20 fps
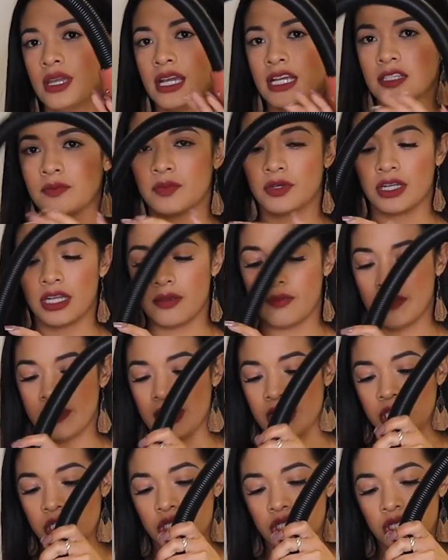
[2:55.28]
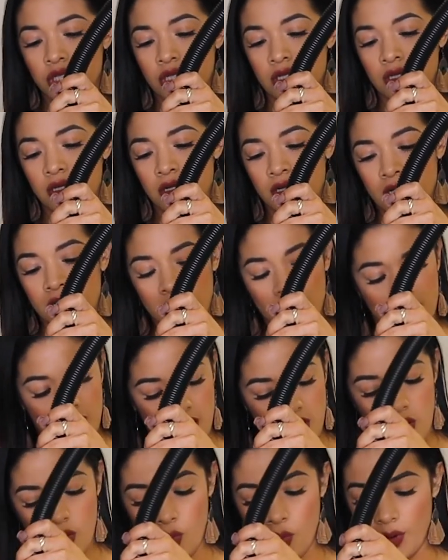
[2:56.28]
guys pretty much
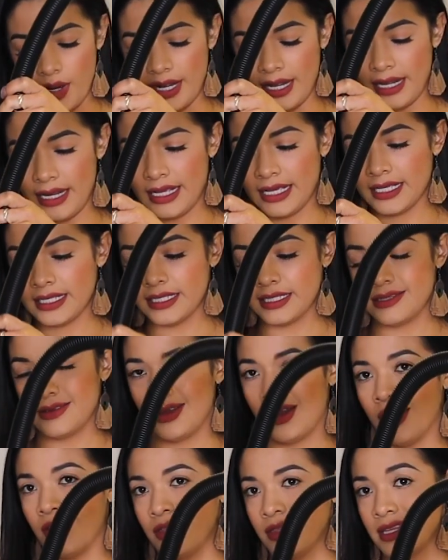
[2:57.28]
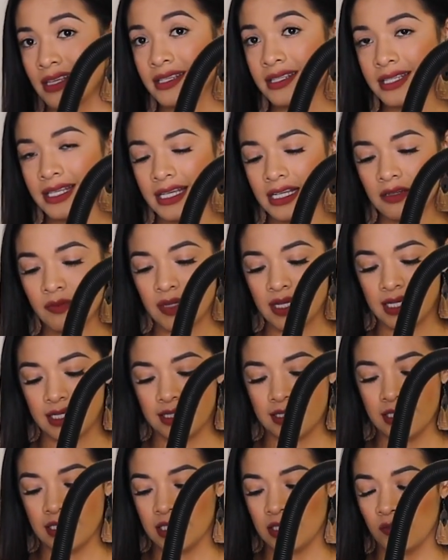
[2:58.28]
what it is on this end,
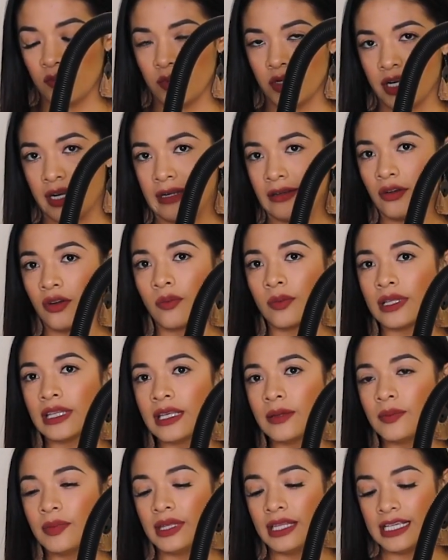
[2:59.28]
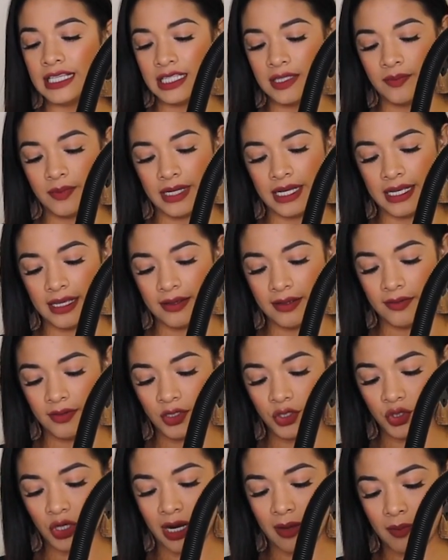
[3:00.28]
because this is where I normally place my
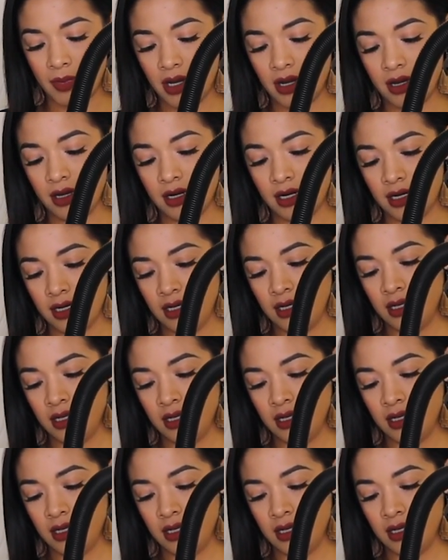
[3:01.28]
tripod.